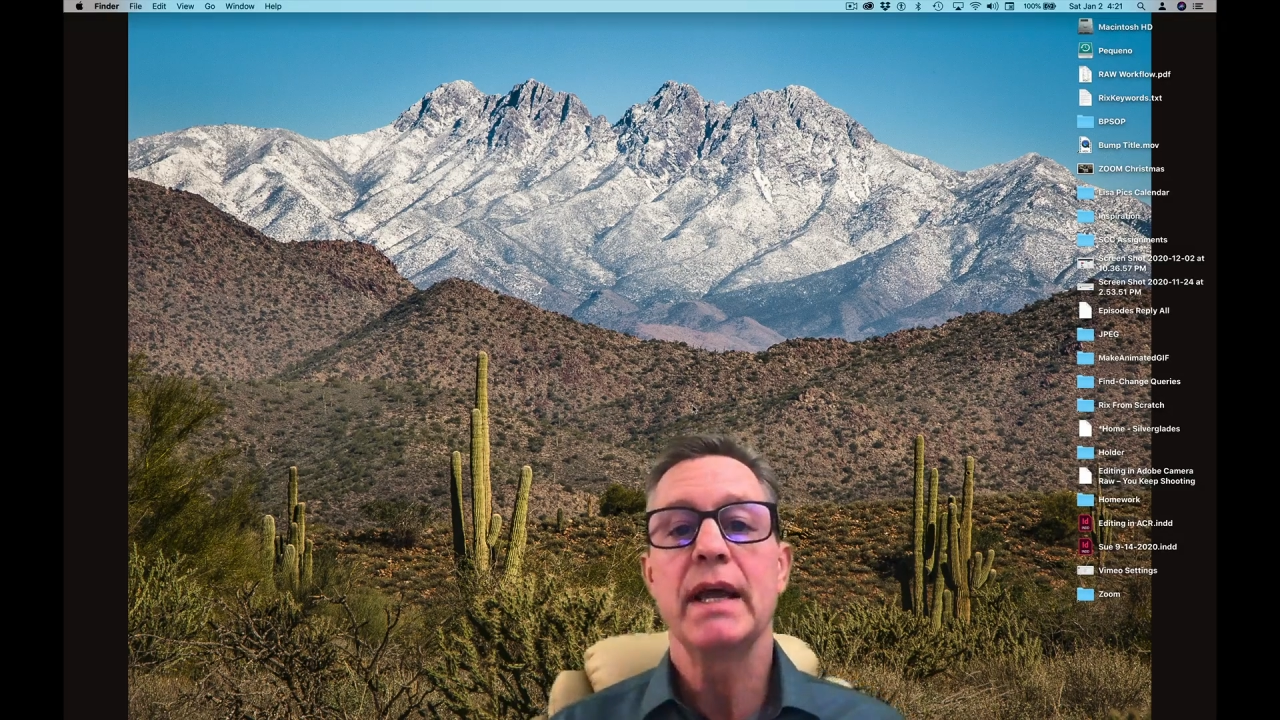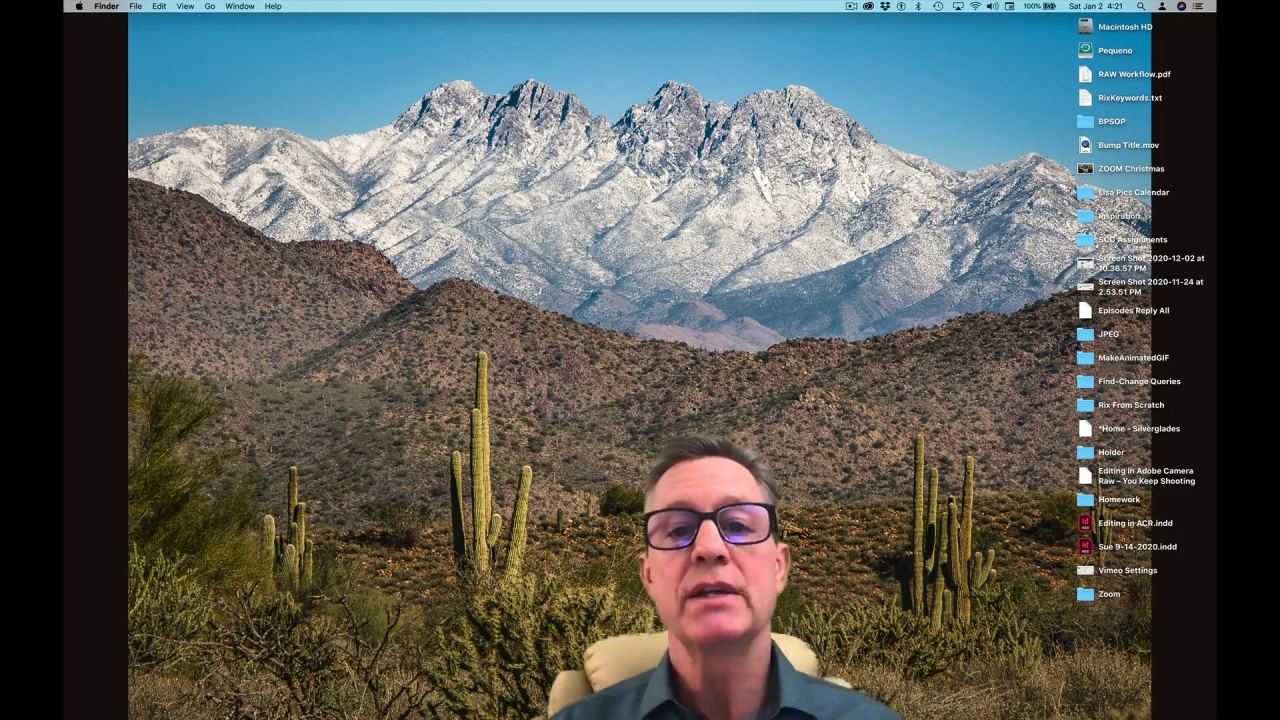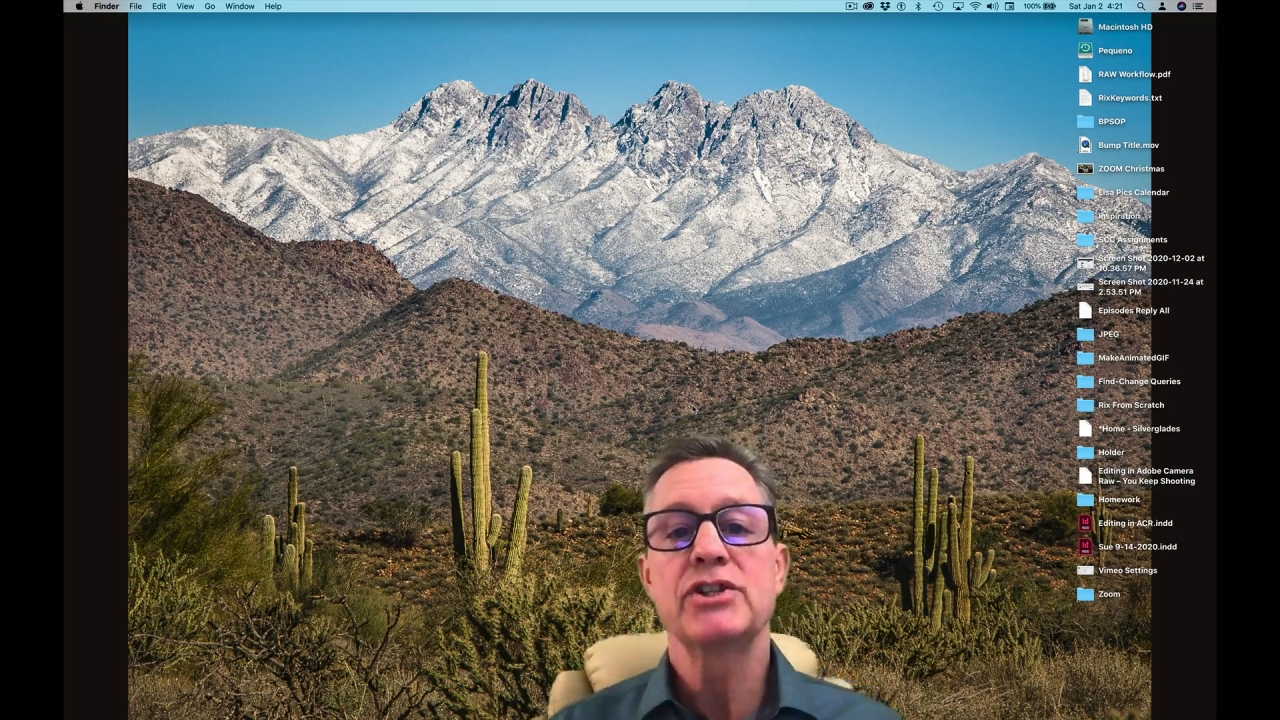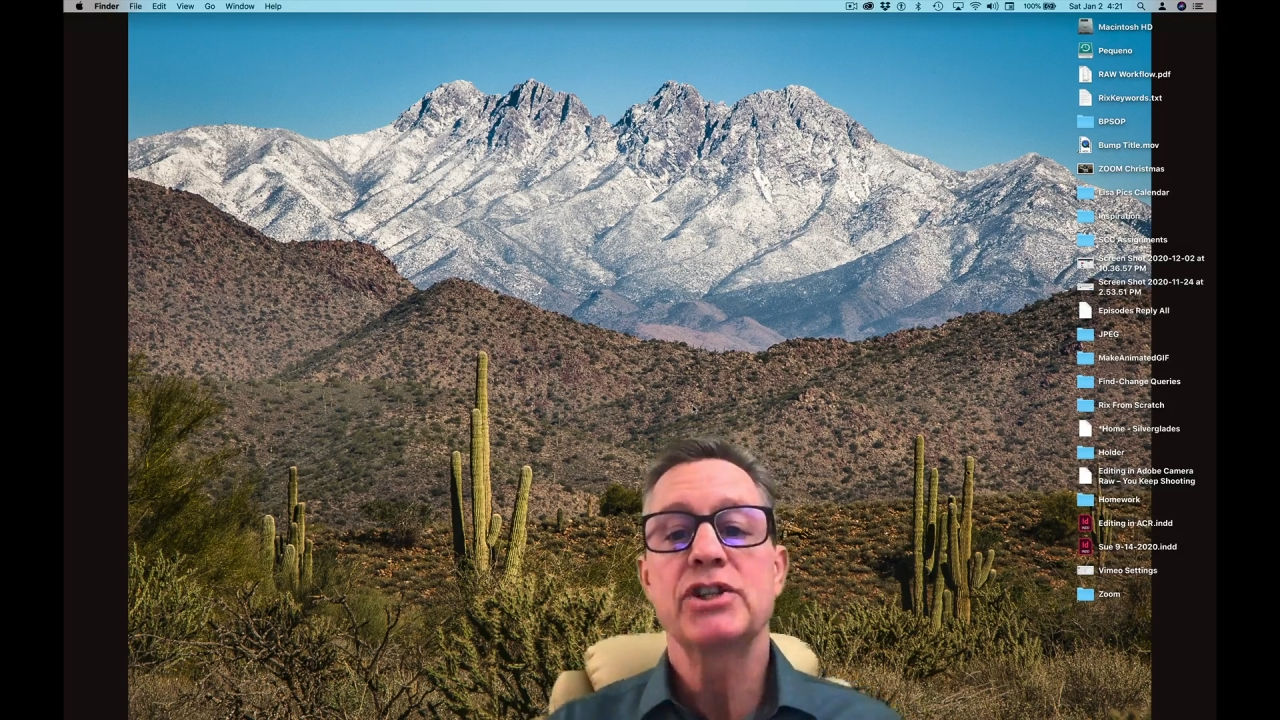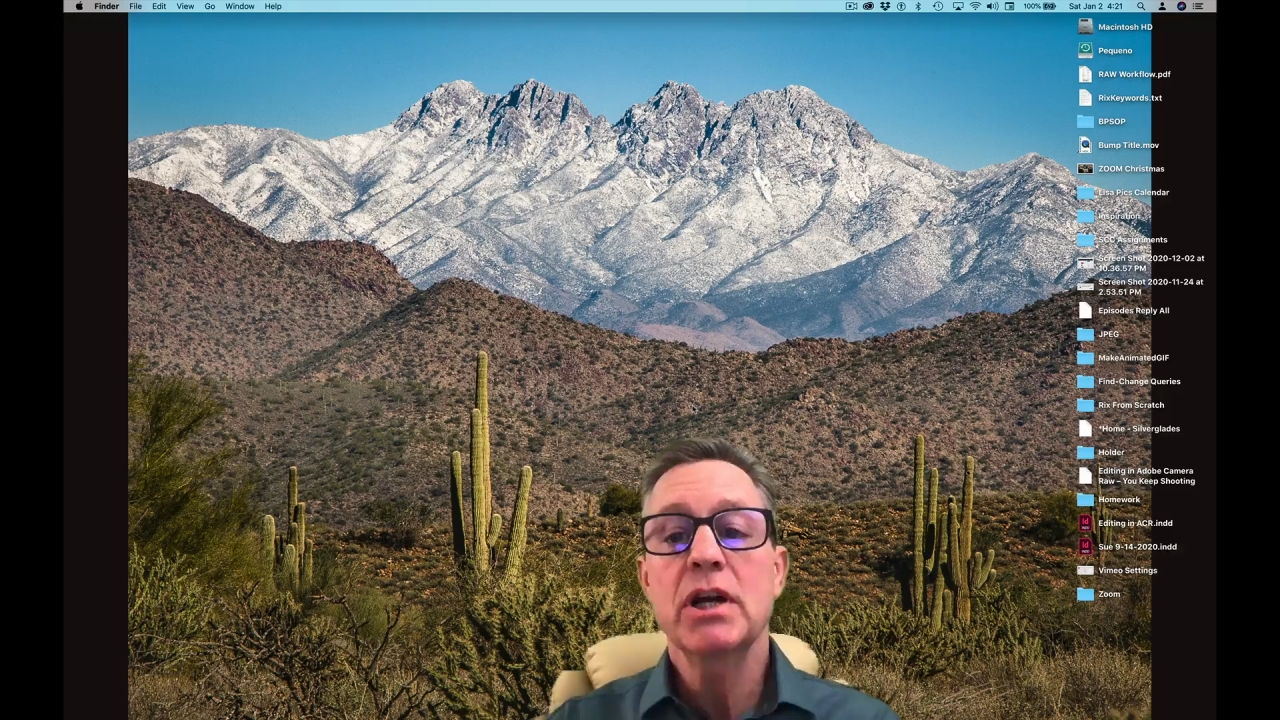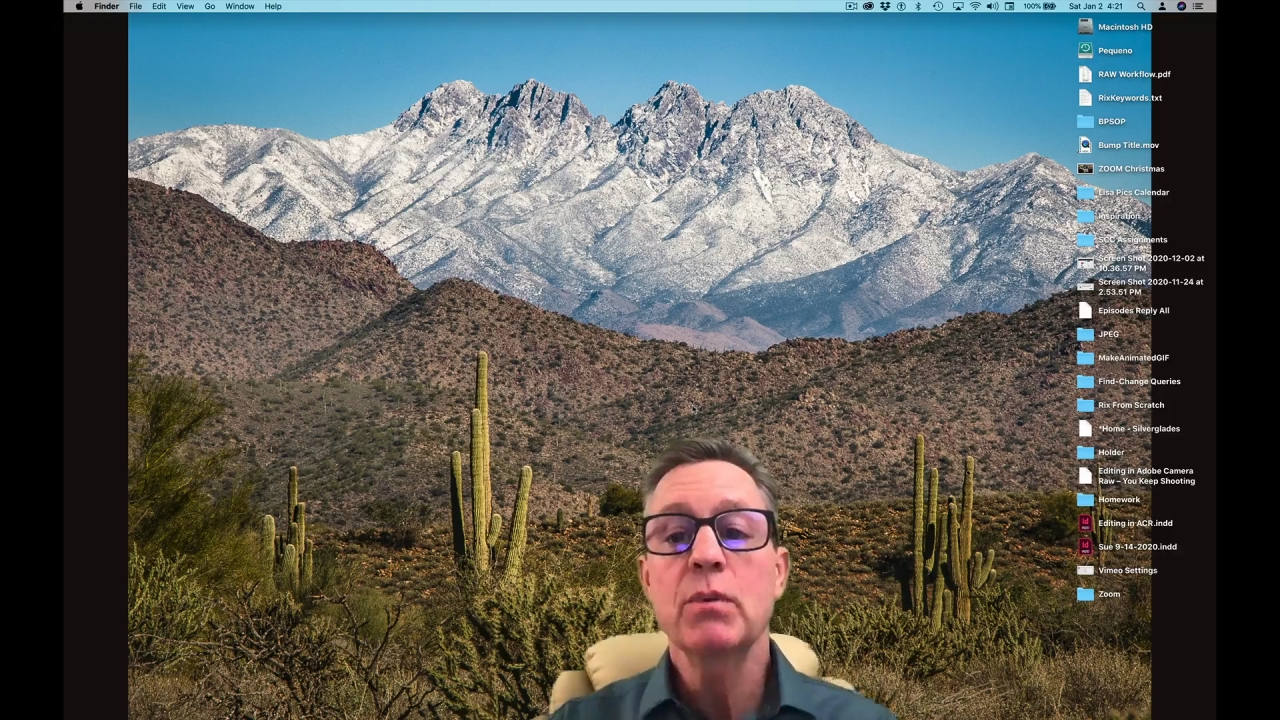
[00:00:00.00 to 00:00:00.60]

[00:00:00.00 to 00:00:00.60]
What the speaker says: is share